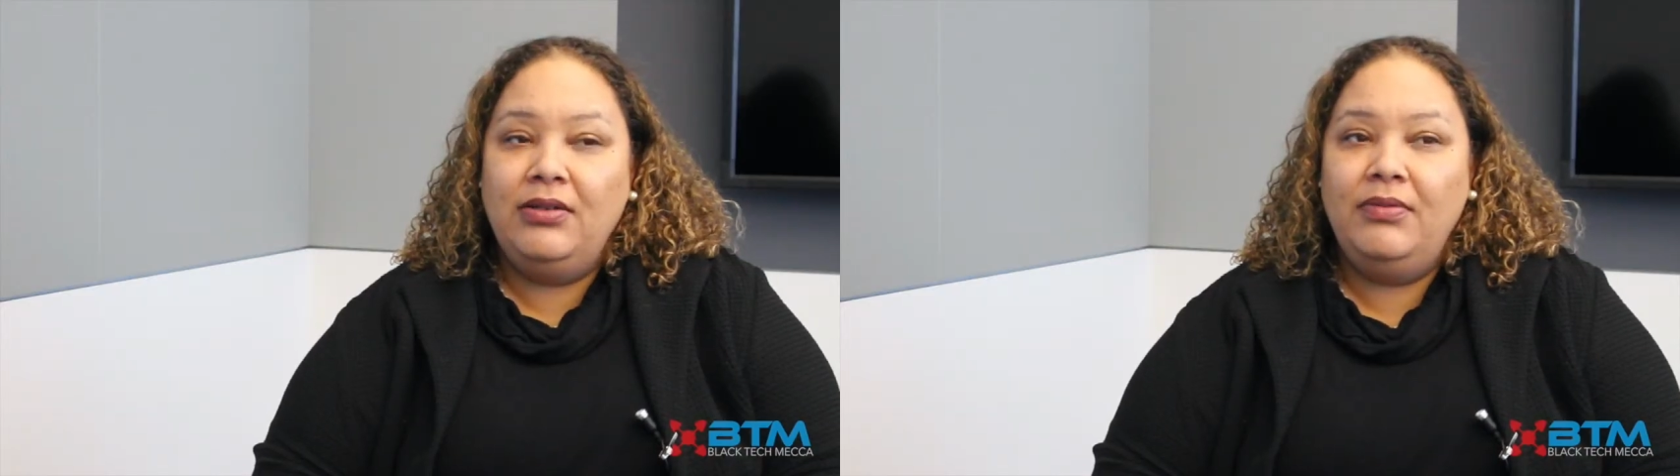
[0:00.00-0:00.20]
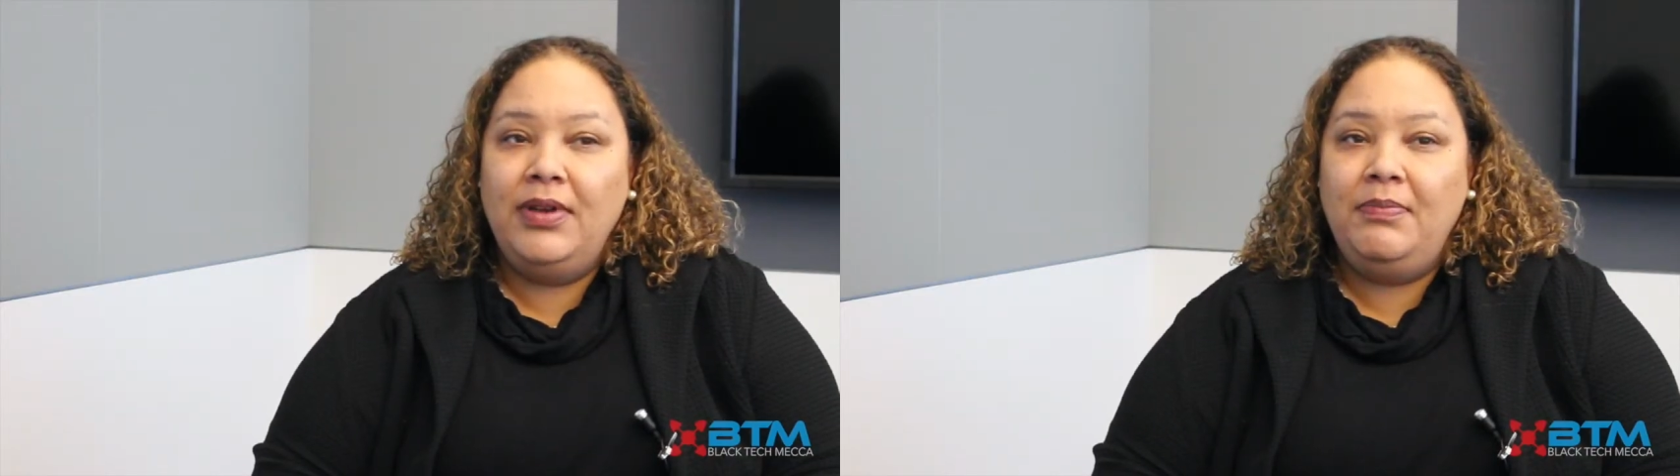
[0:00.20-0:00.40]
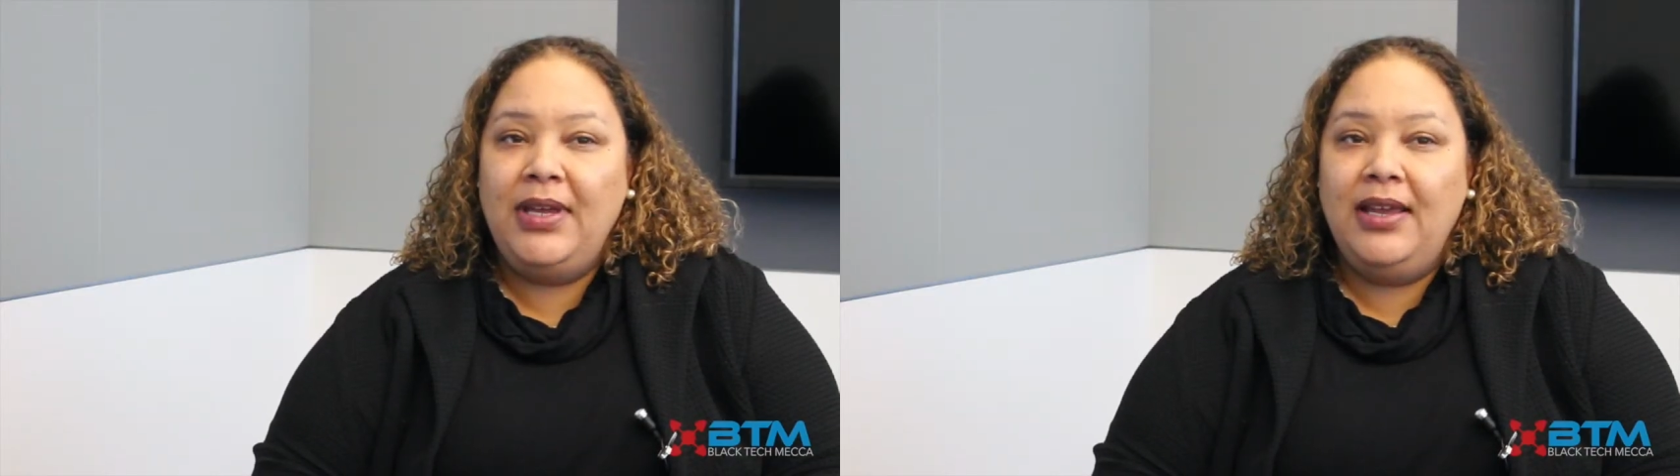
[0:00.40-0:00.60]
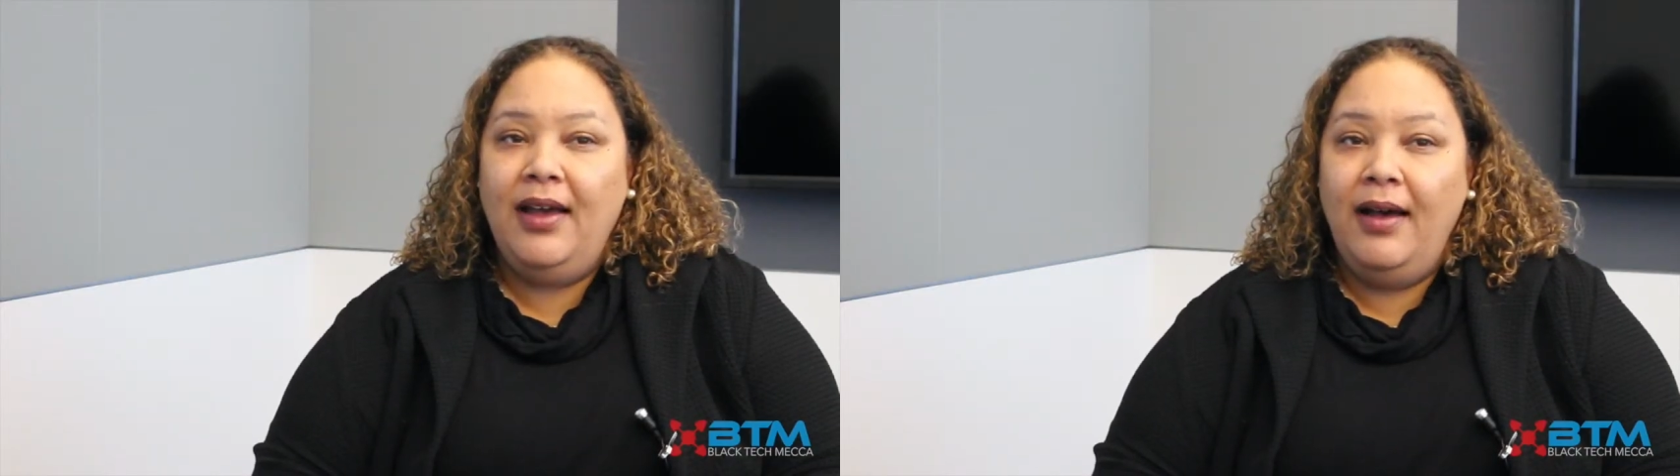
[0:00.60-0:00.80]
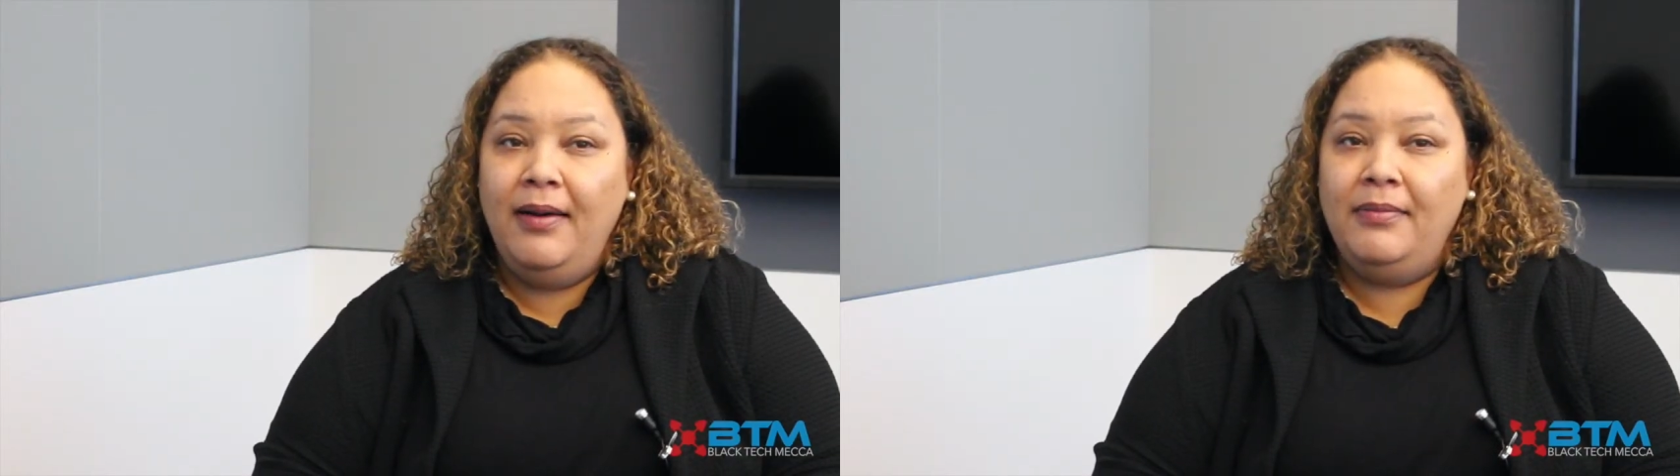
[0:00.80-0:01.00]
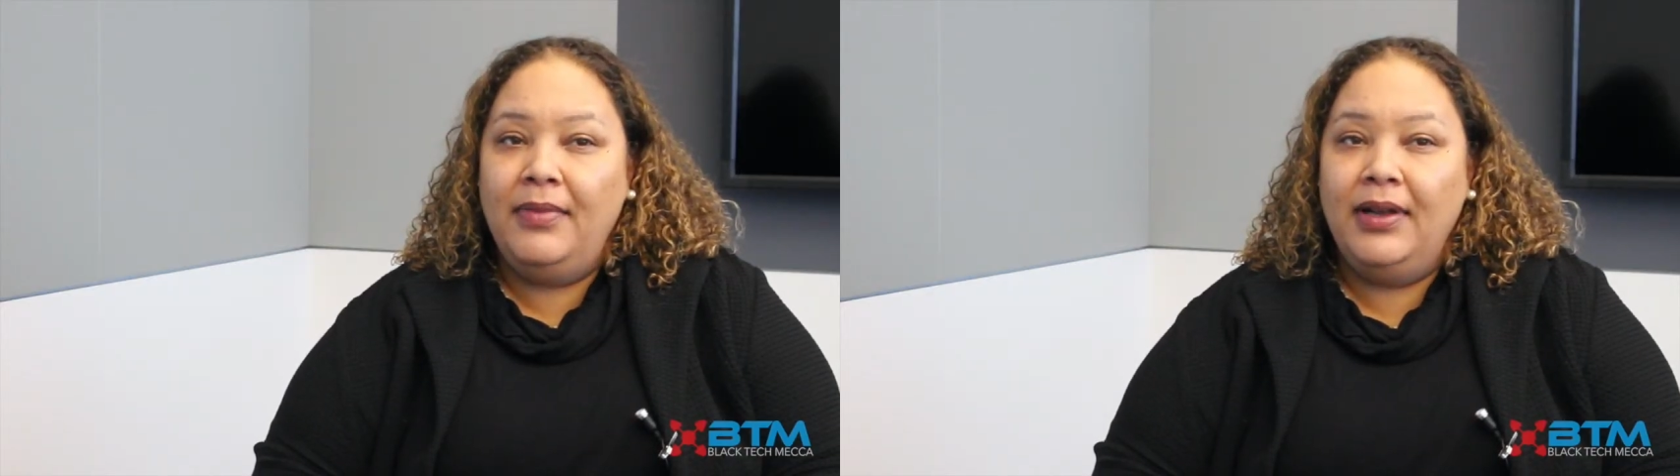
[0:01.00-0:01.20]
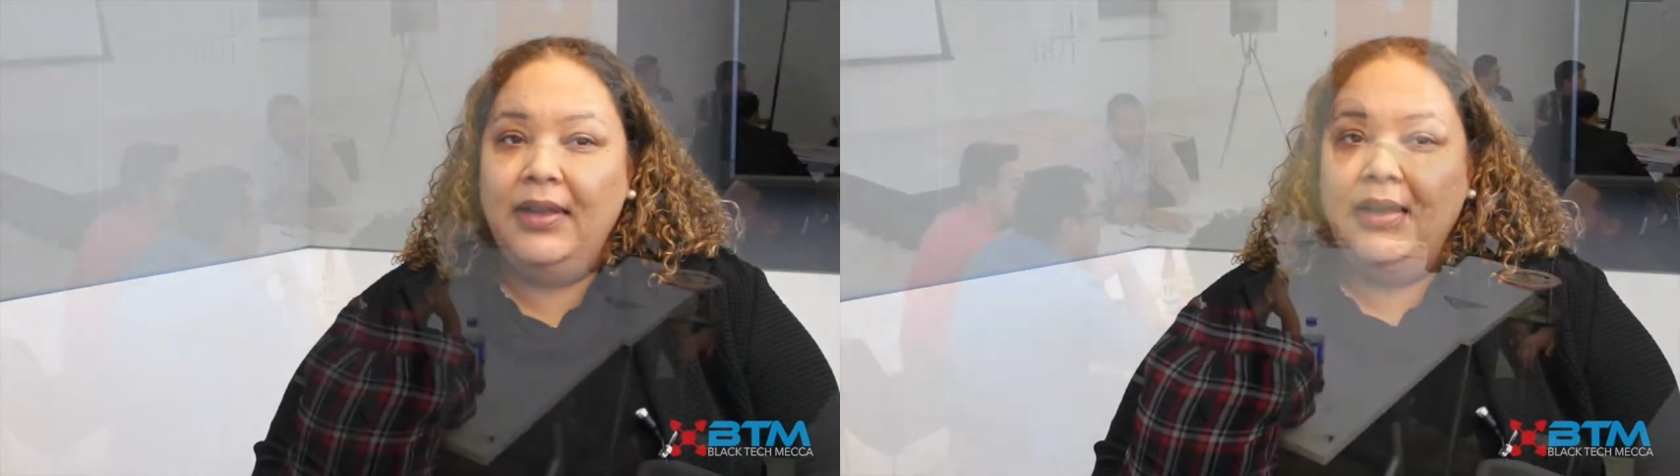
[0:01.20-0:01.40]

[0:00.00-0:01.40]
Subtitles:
we become